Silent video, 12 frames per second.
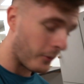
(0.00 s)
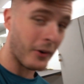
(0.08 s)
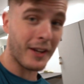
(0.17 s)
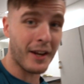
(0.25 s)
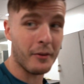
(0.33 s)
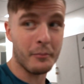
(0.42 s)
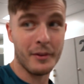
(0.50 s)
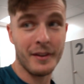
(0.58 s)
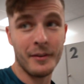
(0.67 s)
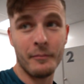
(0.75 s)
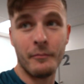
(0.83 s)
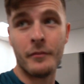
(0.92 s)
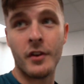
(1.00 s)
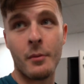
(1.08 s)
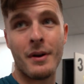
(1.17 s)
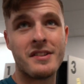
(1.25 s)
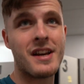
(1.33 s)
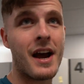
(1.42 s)
we're gonna get on with it. No
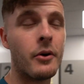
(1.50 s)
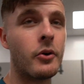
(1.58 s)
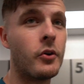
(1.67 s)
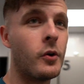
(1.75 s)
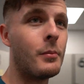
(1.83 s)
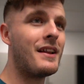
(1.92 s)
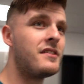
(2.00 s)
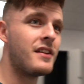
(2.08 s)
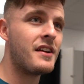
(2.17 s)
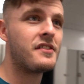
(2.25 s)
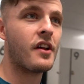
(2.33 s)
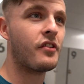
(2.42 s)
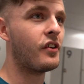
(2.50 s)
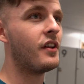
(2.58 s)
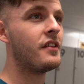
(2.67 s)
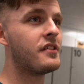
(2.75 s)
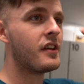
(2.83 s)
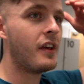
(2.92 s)
matter how good or bad today's session
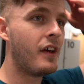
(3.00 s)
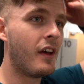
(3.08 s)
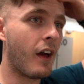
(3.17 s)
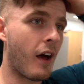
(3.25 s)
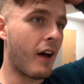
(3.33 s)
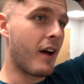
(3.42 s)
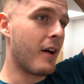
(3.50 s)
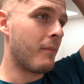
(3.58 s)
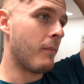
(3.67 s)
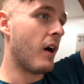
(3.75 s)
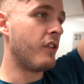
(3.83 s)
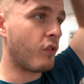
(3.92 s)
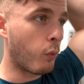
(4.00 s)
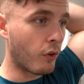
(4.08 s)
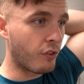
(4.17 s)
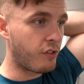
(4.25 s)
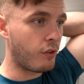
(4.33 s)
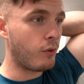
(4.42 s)
is, um, I just
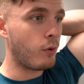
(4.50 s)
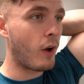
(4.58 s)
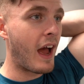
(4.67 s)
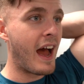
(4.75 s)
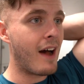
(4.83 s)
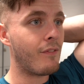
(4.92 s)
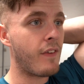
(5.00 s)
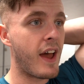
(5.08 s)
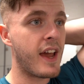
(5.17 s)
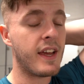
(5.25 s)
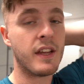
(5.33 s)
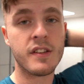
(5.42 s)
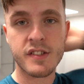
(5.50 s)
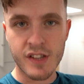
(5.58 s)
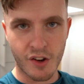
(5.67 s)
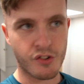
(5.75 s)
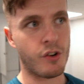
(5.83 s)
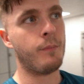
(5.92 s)
want to have a
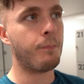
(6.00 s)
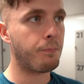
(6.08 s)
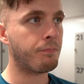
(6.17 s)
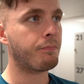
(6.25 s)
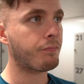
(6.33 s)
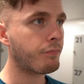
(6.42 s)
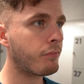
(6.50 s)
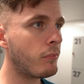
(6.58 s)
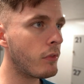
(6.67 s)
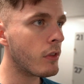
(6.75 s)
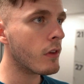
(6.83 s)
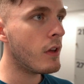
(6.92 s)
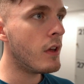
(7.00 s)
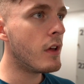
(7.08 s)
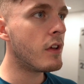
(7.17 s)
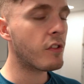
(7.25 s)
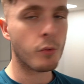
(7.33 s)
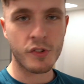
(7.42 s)
session.
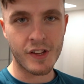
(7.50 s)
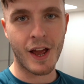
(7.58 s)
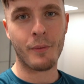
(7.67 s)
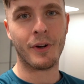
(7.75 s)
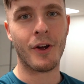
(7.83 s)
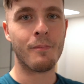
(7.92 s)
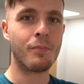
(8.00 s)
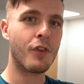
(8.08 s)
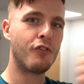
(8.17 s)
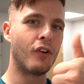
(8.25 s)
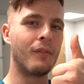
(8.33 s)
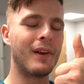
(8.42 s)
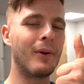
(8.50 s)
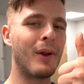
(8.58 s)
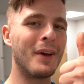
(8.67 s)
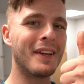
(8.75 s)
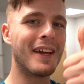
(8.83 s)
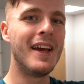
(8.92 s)
So we'll see how we go. Drop the video a
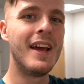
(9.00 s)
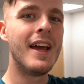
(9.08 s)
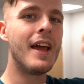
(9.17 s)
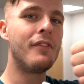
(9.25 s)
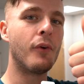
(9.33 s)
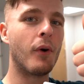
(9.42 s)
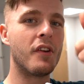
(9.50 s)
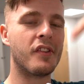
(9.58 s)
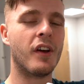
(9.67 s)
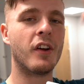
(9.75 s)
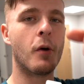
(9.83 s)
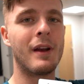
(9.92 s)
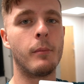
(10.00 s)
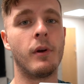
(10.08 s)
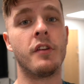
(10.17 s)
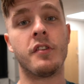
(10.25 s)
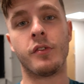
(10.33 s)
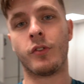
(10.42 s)
like if you are excited, comment down
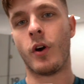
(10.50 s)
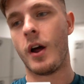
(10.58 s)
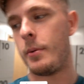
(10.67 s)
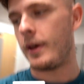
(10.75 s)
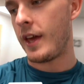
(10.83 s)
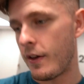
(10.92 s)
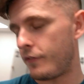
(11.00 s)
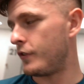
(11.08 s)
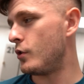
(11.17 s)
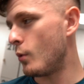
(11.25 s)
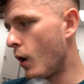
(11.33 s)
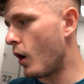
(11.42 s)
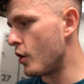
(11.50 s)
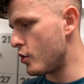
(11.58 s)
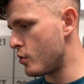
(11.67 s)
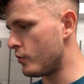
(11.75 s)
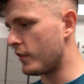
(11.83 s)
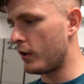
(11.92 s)
below, subscribe if you are
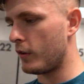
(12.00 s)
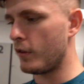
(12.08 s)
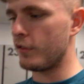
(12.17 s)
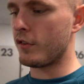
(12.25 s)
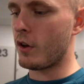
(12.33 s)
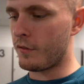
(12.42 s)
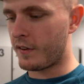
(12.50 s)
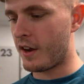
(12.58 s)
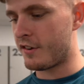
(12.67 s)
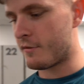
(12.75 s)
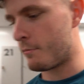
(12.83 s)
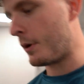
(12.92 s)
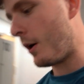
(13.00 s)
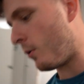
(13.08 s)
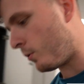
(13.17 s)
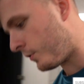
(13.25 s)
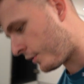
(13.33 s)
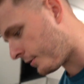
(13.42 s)
new, turn on those notification
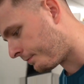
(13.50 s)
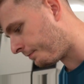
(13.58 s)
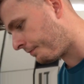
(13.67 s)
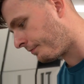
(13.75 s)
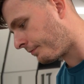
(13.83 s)
bells